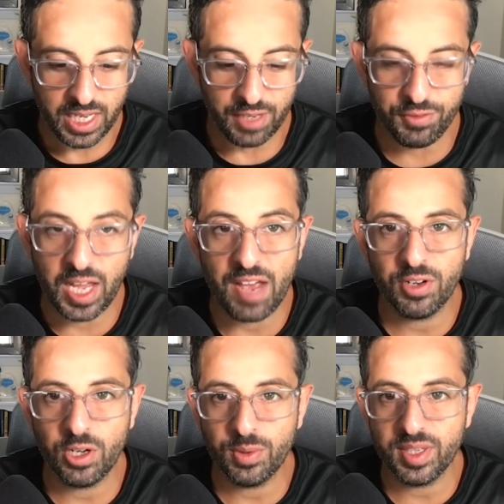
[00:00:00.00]
If you haven't
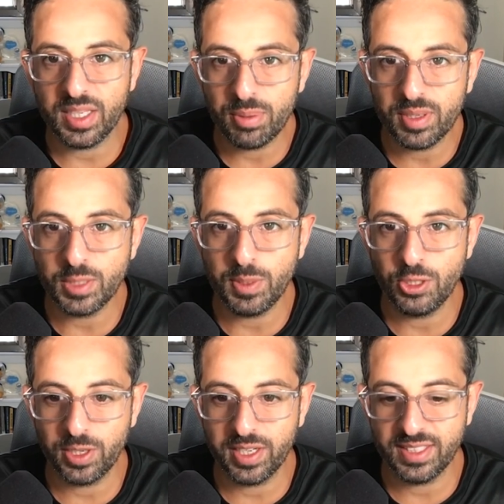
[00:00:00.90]
already, please be
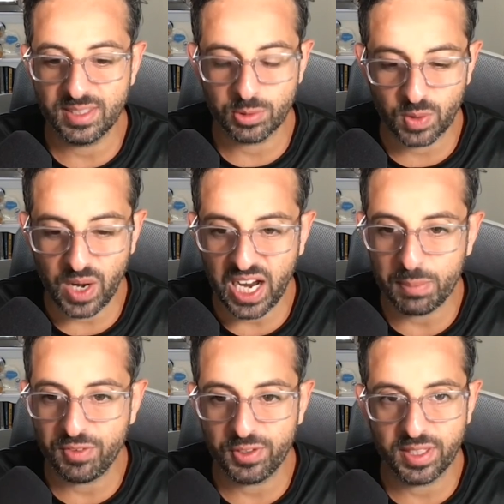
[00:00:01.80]
sure to hit subscribe
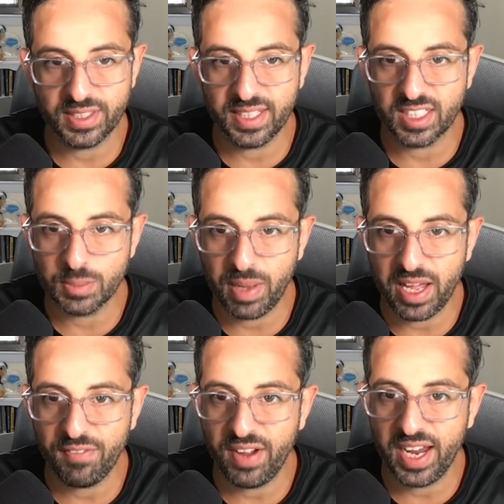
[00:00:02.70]
if you're listening on
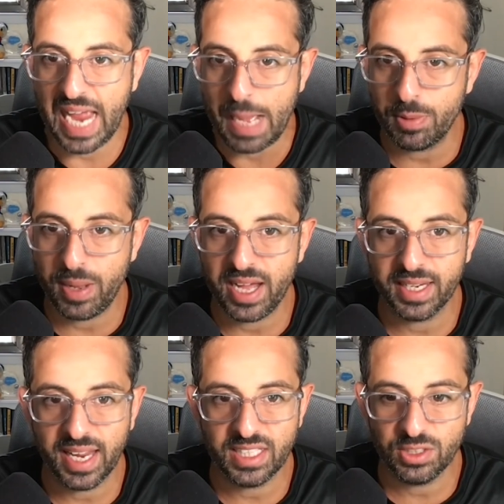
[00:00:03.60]
Spotify, Apple
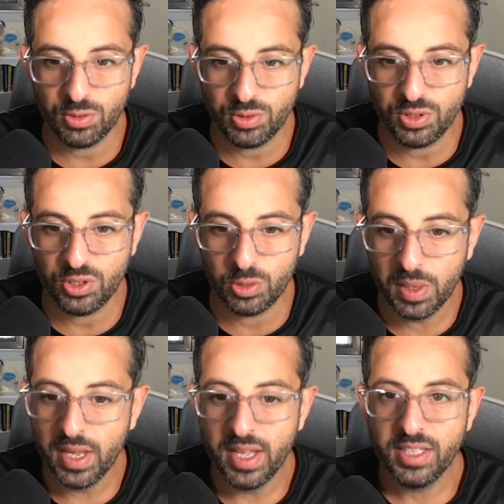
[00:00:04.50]
Podcasts, YouTube.
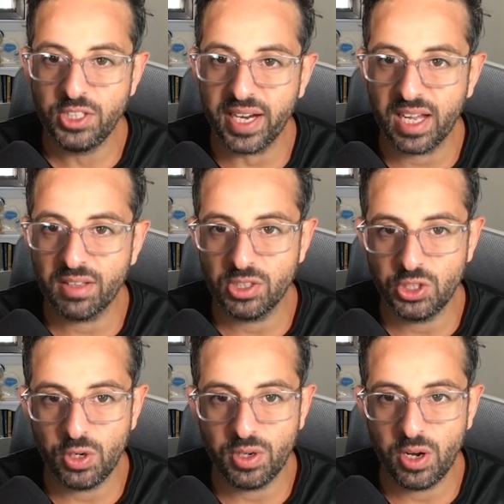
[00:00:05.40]
Check out the
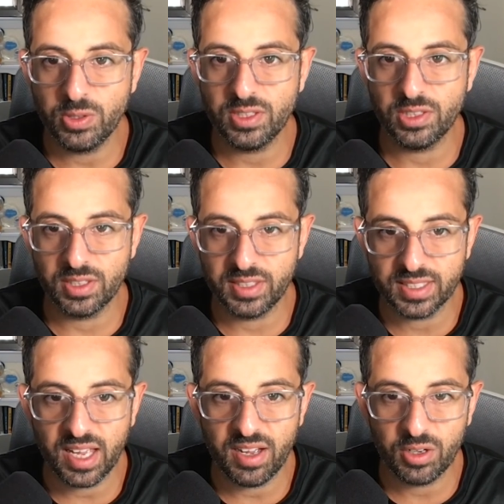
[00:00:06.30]
show notes. There's a
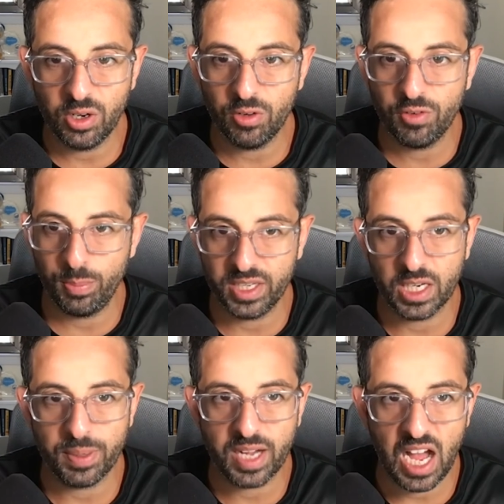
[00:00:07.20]
discount code for picking
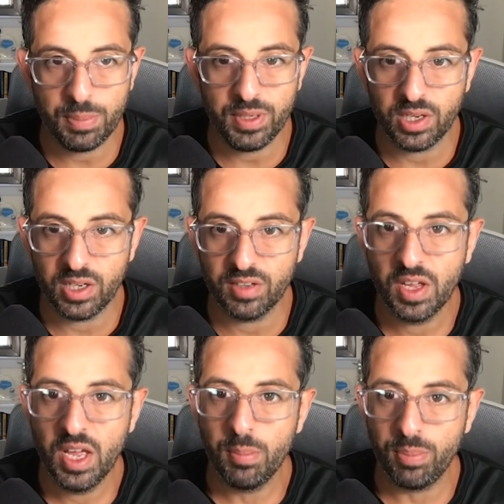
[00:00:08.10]
up a copy of
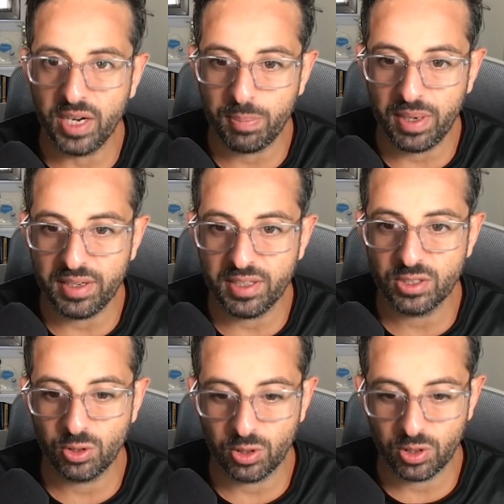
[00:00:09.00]
Break Barriers
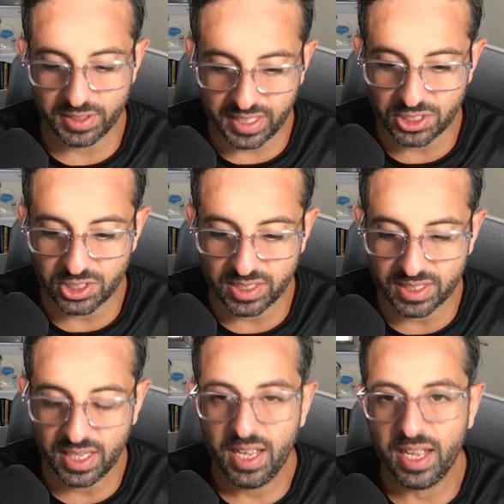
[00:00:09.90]
or Audacious.
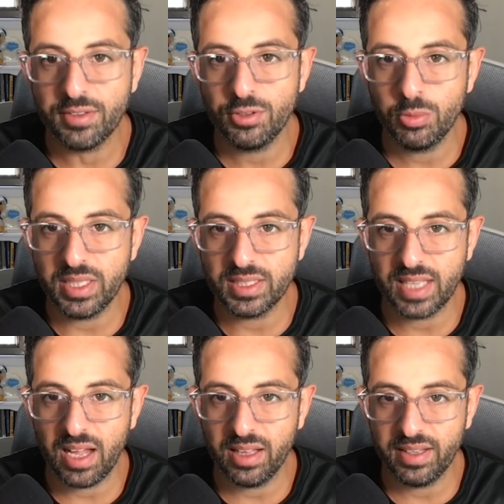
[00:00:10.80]
And do me a
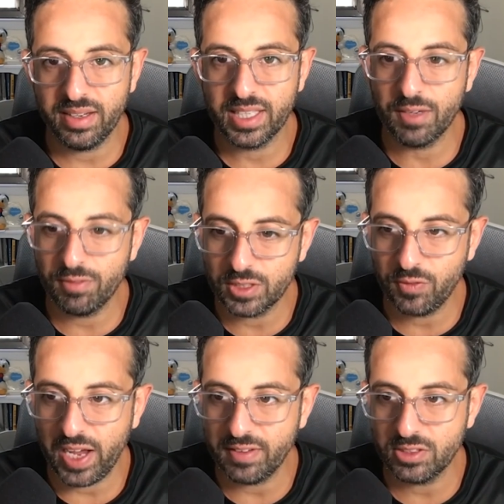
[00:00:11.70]
solid, give us
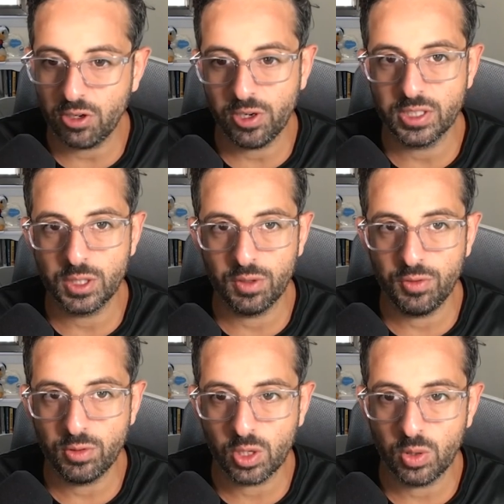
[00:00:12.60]
5 stars. The
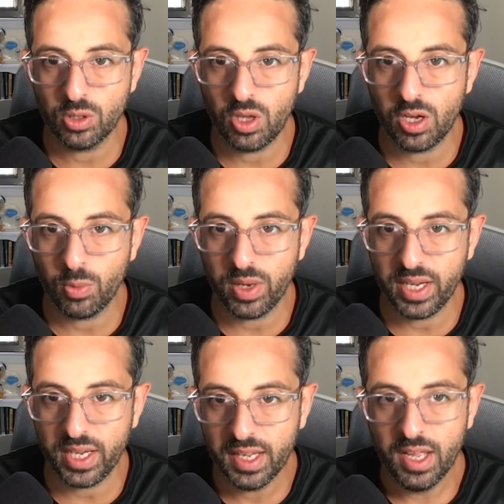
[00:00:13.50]
reviews go a long
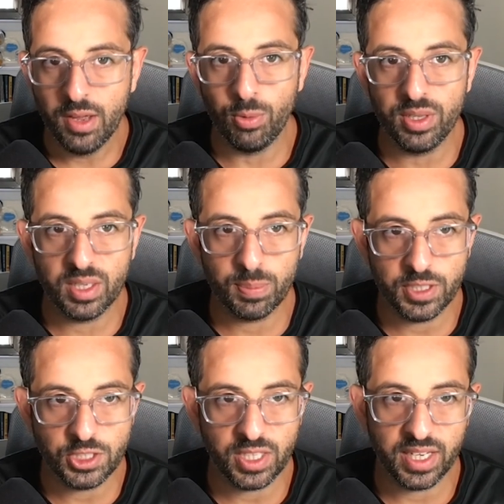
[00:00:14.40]
way. Really
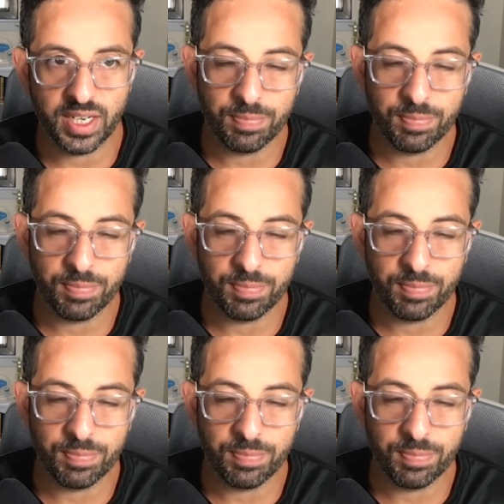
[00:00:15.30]
appreciate it.